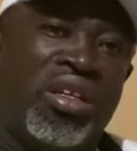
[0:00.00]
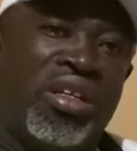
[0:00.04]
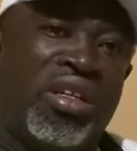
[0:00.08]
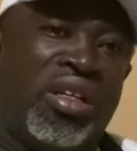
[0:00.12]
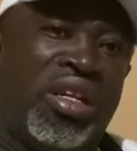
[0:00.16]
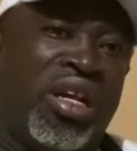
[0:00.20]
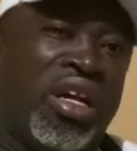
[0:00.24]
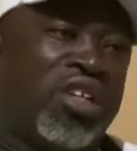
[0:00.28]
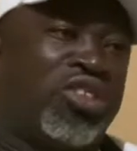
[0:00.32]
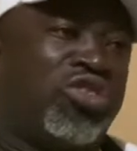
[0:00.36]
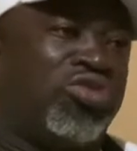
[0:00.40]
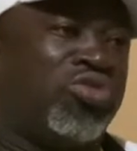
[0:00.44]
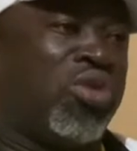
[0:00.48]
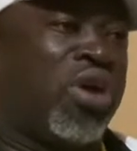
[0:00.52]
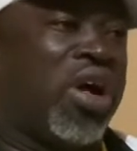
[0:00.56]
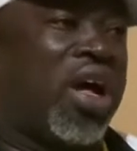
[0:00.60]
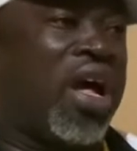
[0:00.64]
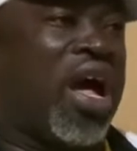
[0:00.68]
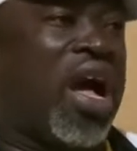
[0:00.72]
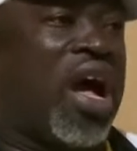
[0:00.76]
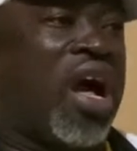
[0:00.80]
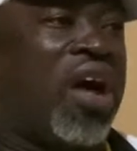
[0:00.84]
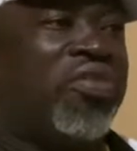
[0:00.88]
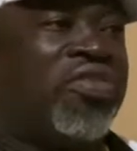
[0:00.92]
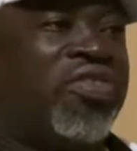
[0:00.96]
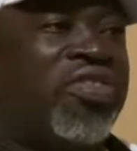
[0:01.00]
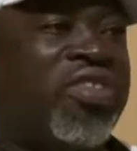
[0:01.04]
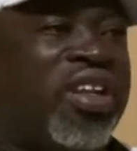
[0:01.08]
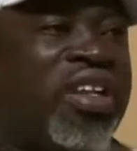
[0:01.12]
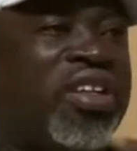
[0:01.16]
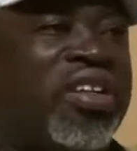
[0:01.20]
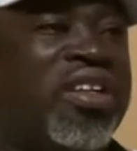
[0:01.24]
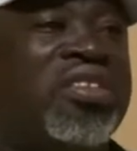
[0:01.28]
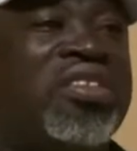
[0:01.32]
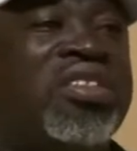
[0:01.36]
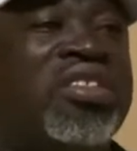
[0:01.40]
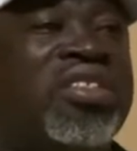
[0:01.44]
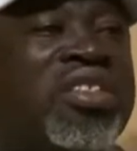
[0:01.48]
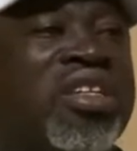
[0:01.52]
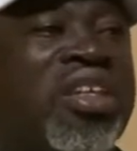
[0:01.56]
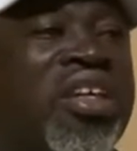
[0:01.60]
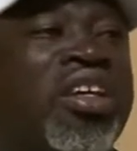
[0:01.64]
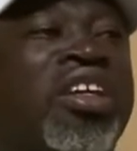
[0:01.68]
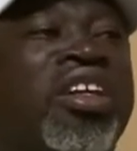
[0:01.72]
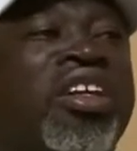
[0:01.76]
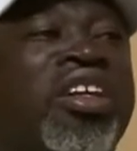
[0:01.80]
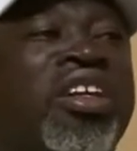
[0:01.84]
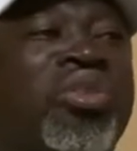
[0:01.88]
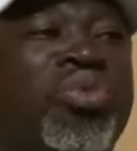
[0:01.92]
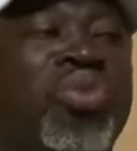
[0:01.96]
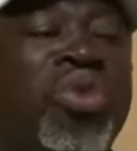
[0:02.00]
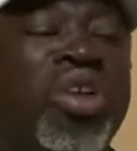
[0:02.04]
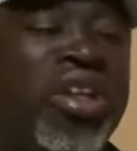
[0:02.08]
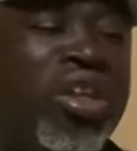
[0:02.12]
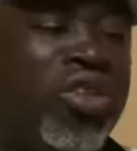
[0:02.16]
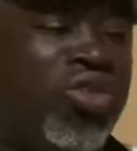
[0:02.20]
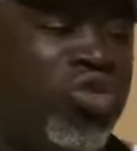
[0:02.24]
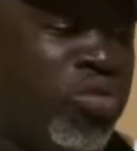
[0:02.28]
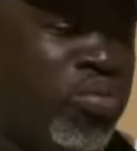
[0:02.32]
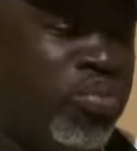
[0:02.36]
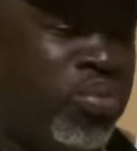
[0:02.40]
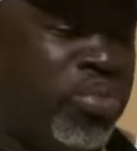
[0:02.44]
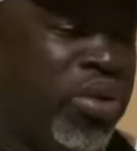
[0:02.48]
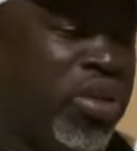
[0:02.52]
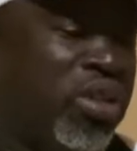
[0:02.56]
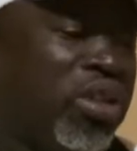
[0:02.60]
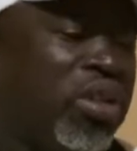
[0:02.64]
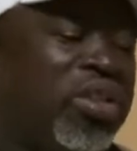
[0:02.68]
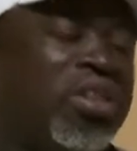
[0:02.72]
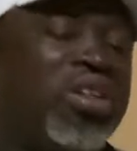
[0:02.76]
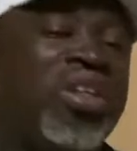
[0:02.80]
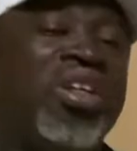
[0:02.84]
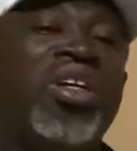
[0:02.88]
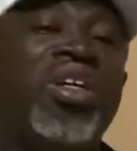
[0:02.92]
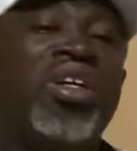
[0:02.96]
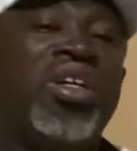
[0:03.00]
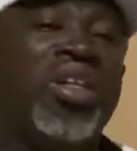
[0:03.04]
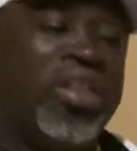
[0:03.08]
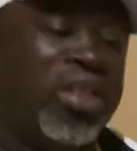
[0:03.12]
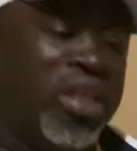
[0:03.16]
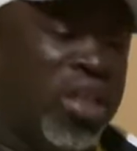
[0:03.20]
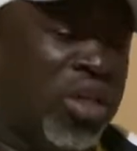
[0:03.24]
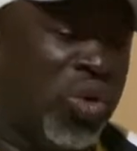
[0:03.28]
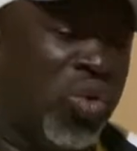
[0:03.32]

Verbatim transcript: That's why I have started saying we need to build the